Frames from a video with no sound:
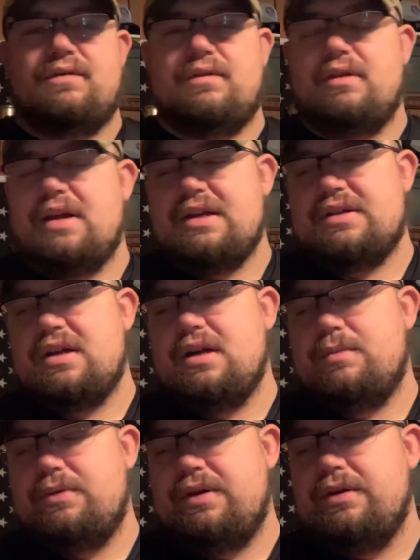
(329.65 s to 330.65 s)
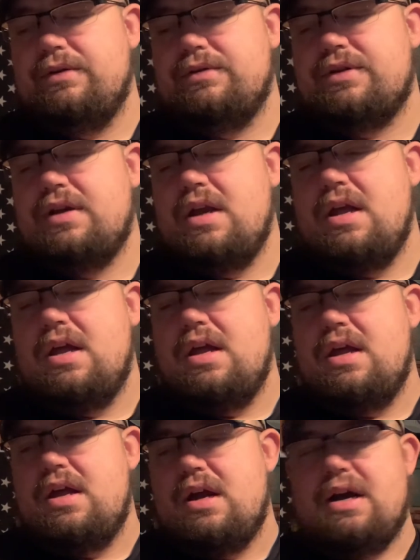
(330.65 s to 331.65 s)
For the last couple years,
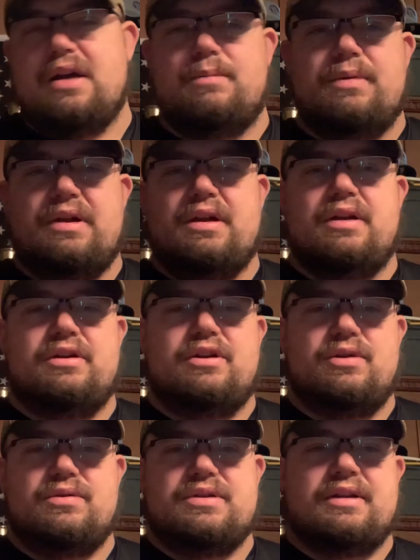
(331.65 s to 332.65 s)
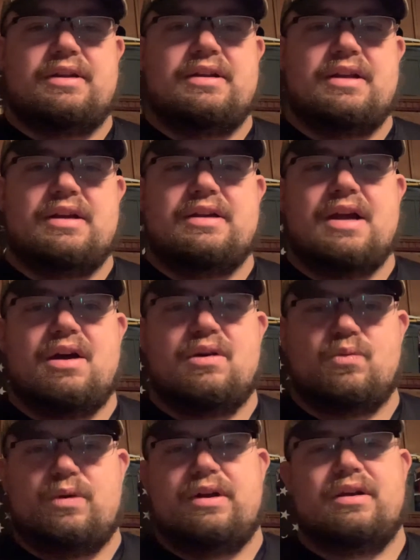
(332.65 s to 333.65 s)
I had been using the Dead
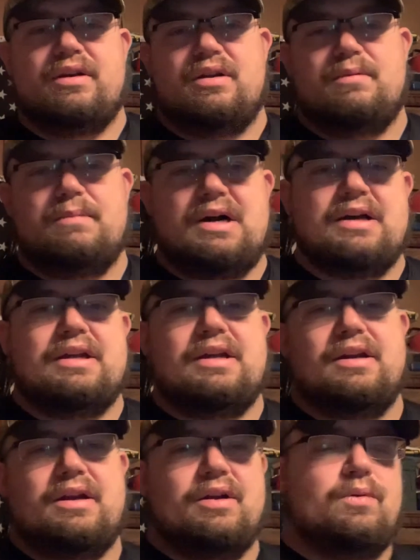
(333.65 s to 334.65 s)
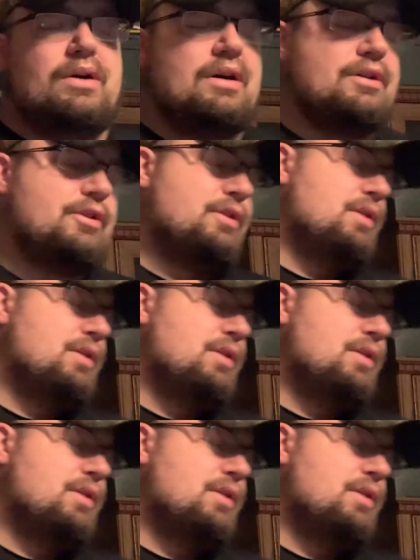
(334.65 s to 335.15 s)
Downwind body and hair wash.